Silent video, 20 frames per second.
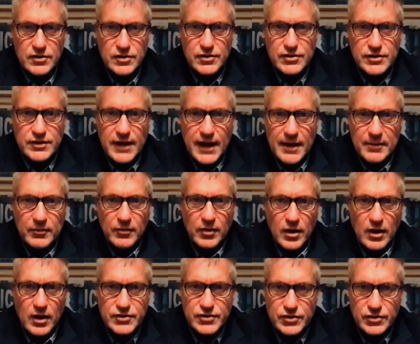So a slap
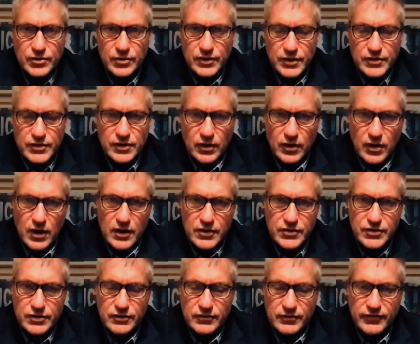lawsuit is a
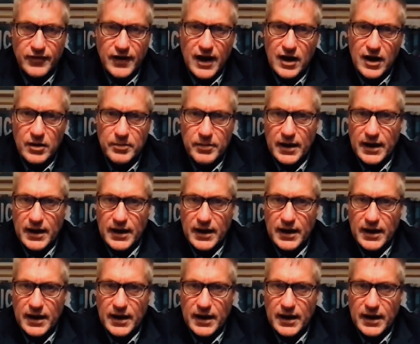lawsuit filed